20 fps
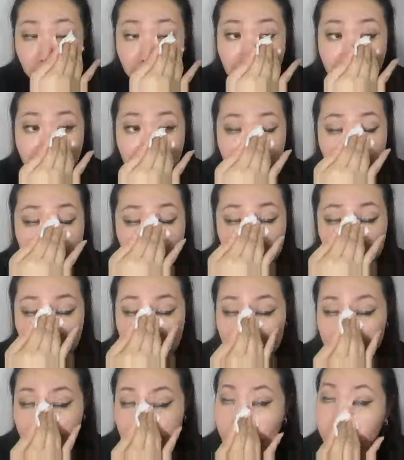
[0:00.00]
they're not
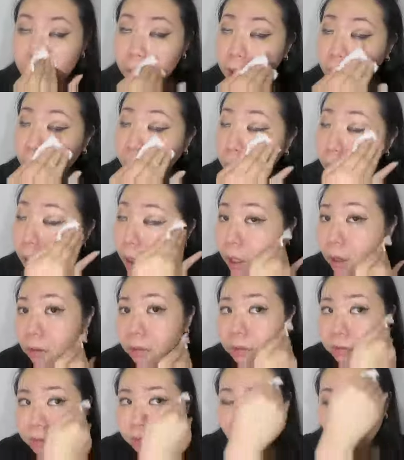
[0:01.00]
like
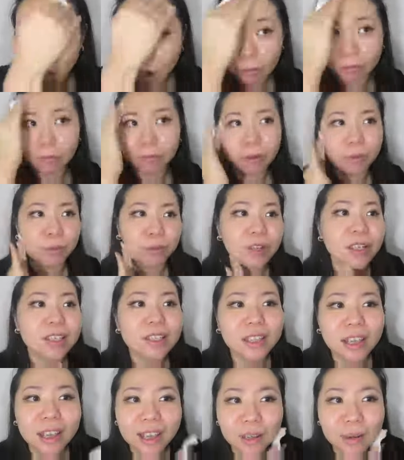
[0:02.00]
off from your
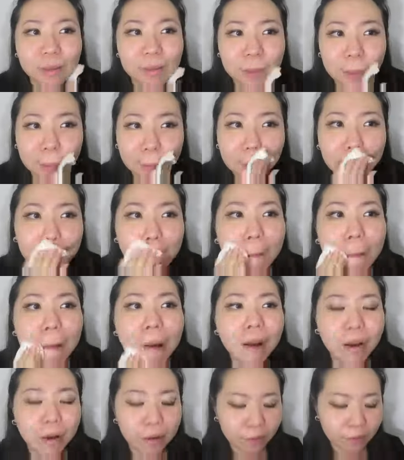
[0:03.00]
skin, but
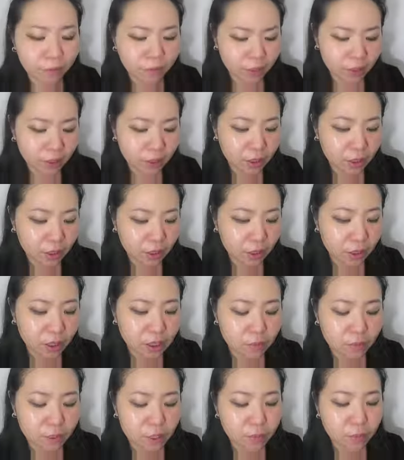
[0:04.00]
you know, it
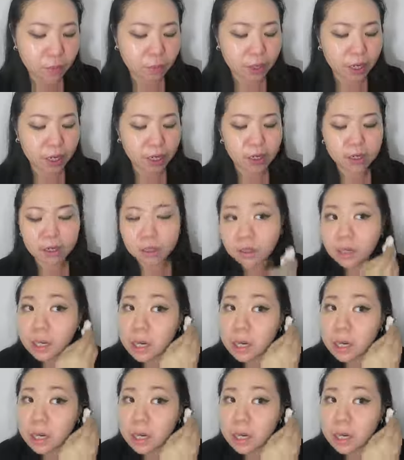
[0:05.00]
is much more better.